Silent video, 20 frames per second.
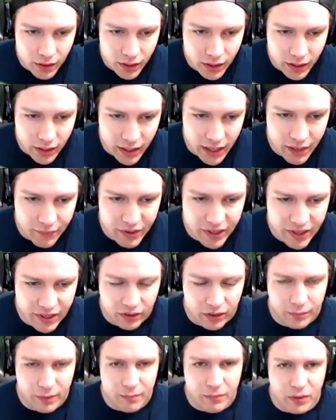And we get a
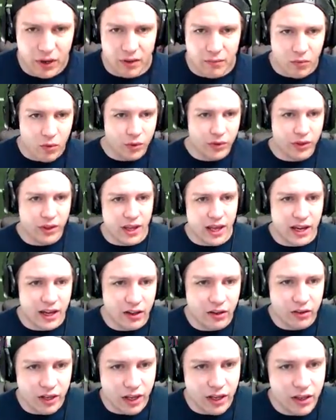little bit more than that.
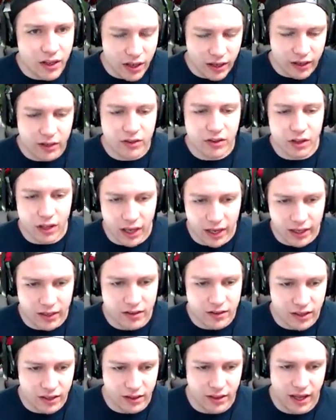Okay. I can I can
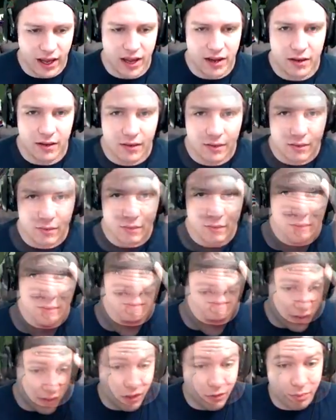dig that. I'm a big fan
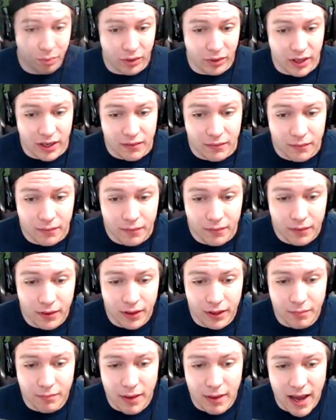of this play
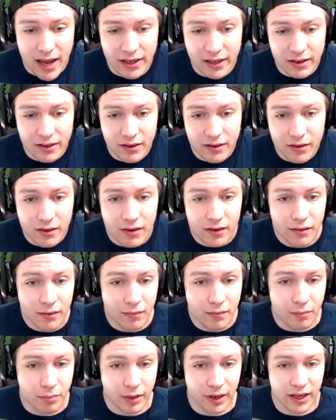in Madden,
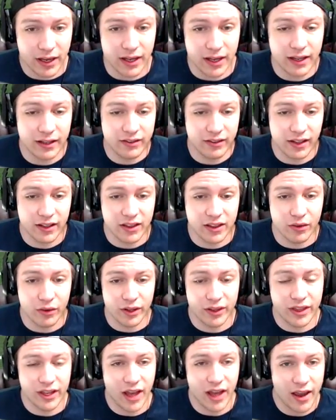but it's like the
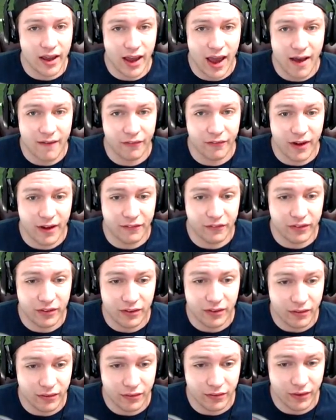only thing I have left
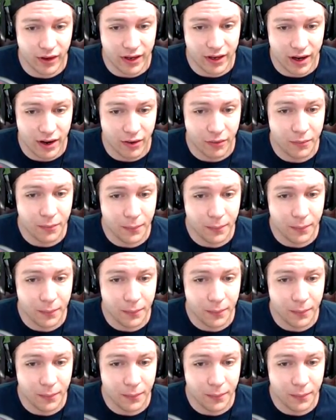right now.